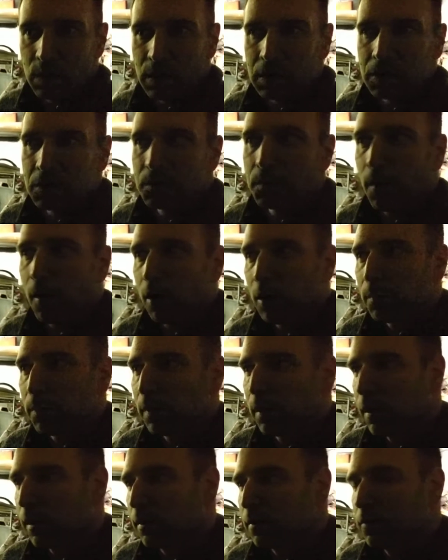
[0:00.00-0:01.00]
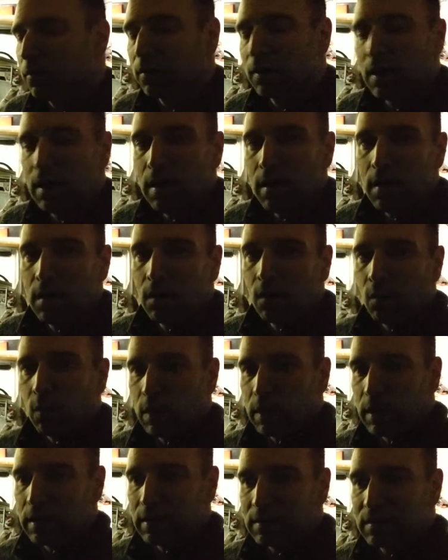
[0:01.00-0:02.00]
We did spark plugs.
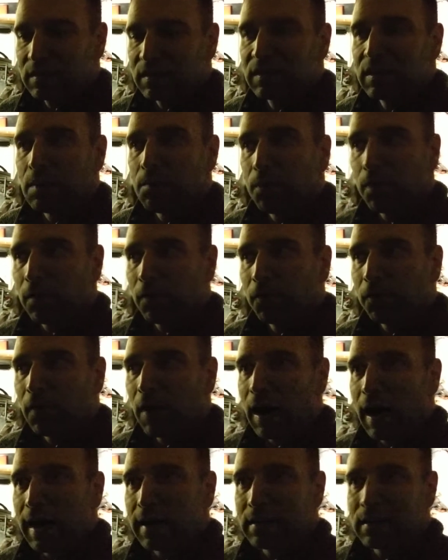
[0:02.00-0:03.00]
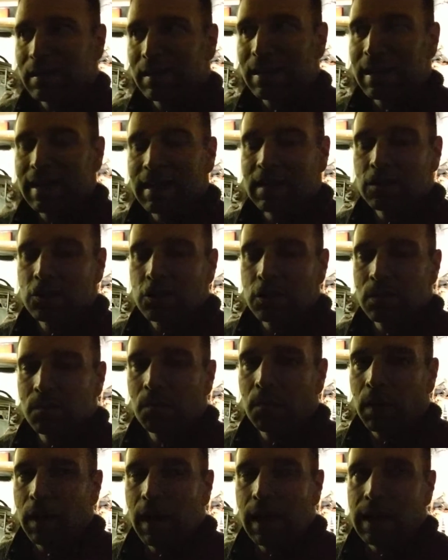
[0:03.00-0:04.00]
We simplified the
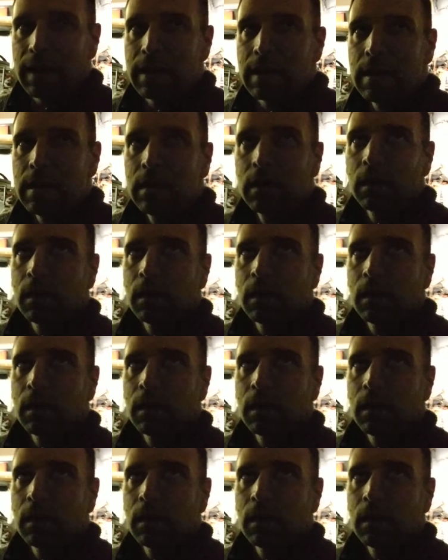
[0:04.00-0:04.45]
engine by